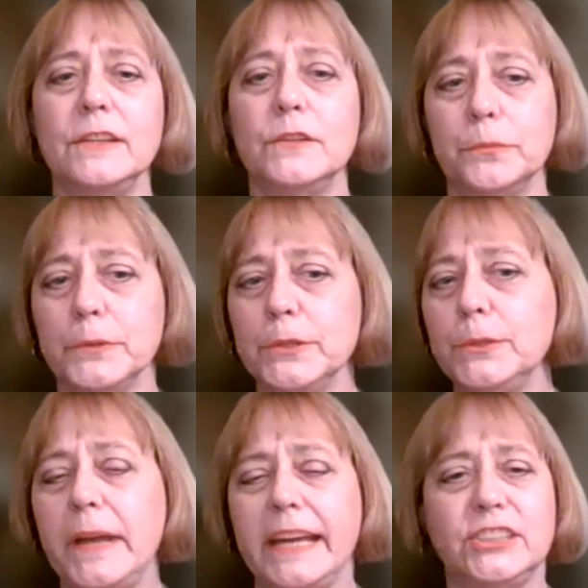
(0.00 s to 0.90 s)

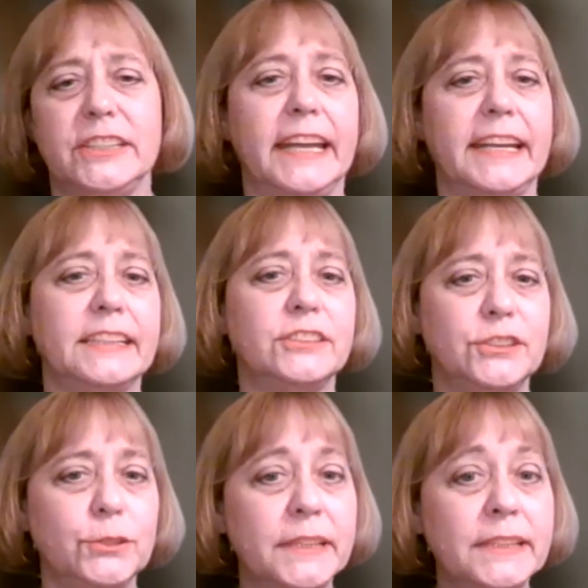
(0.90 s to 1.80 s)
through educating
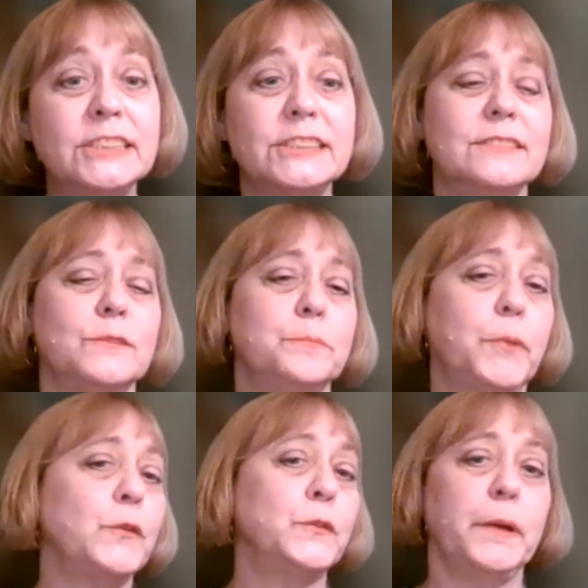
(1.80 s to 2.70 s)
students,
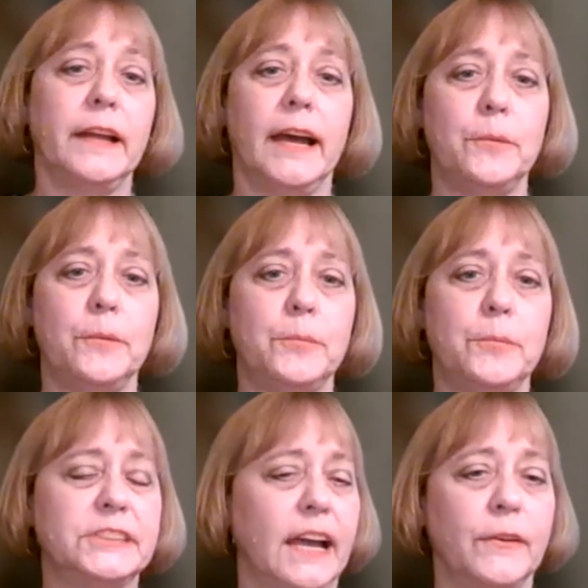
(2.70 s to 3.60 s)
both when I
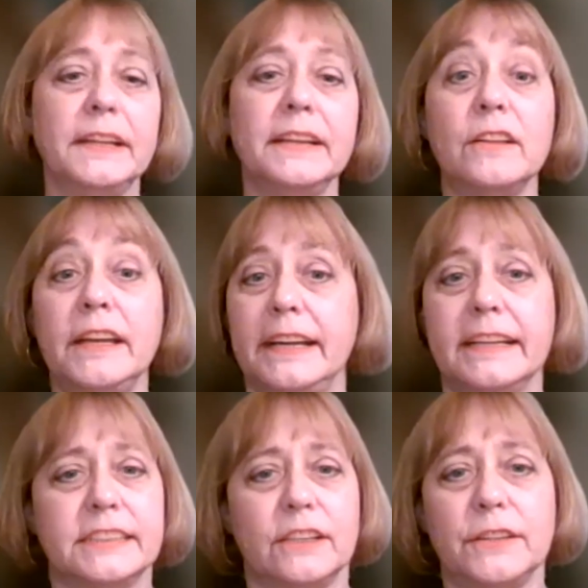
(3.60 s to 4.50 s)
was out in the clinic
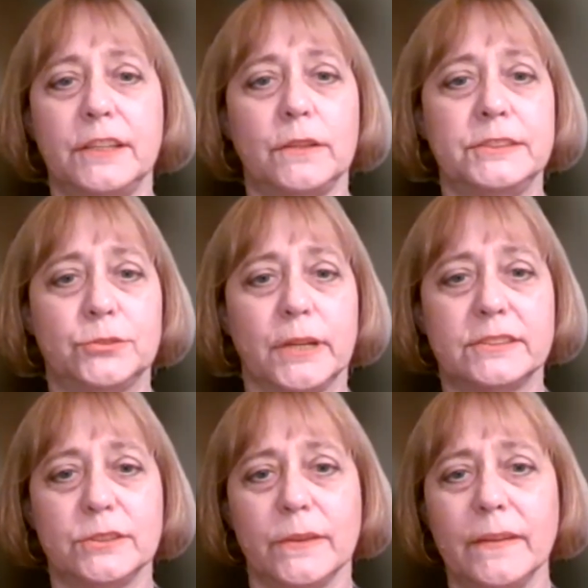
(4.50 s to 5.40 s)
as a clinical
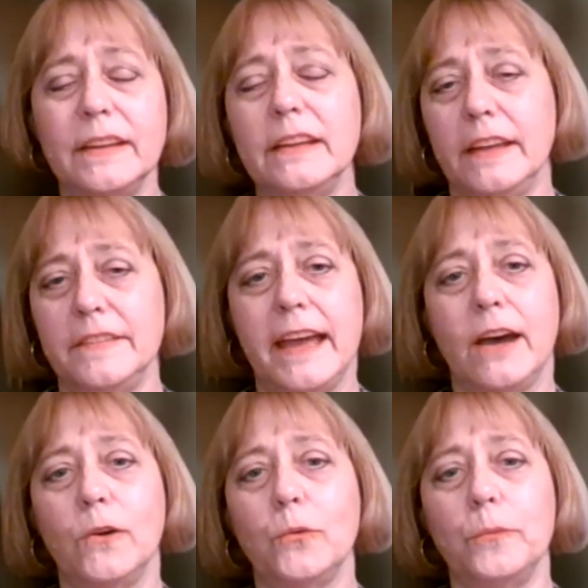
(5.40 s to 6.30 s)
instructor and
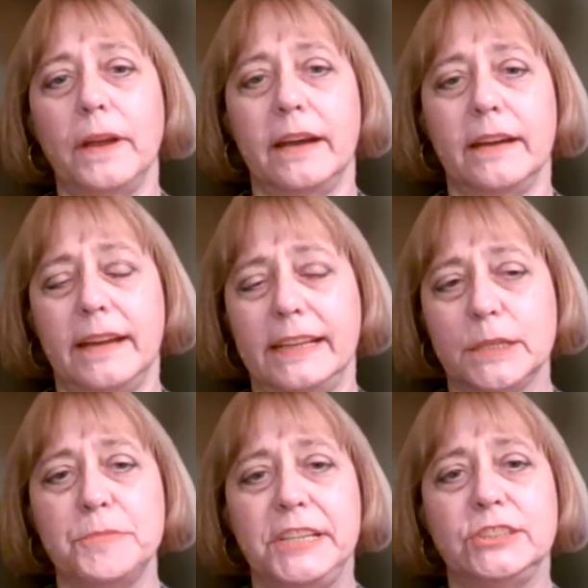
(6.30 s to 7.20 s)
now
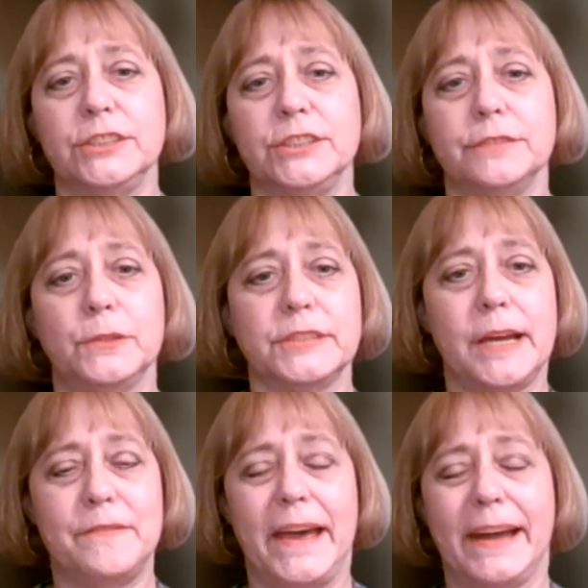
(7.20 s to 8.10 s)
as I'm teaching a
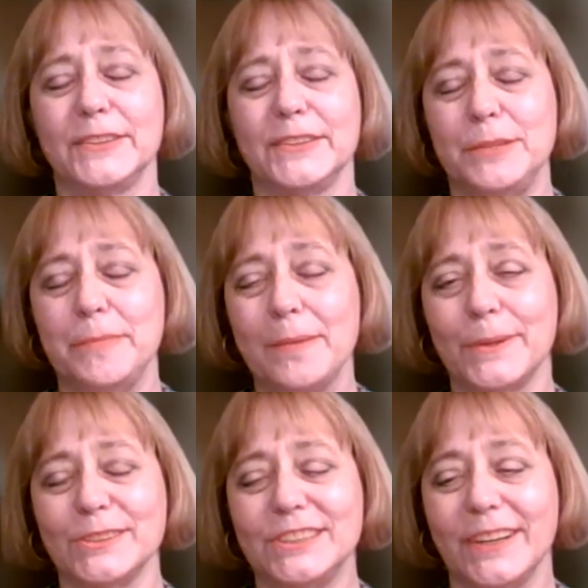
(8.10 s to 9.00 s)
full-time faculty
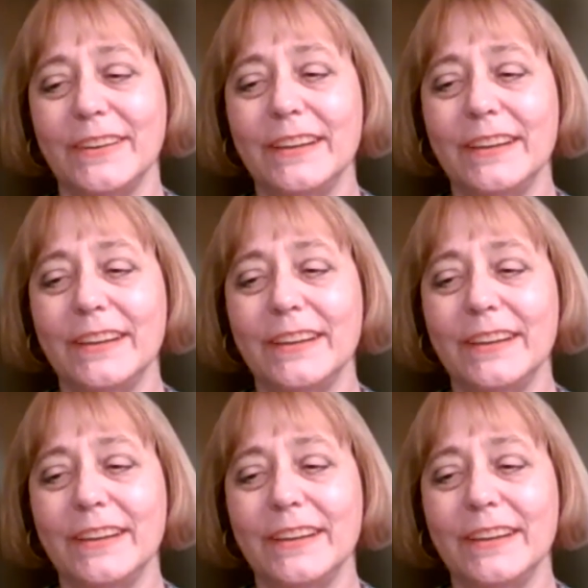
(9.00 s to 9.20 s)
member. So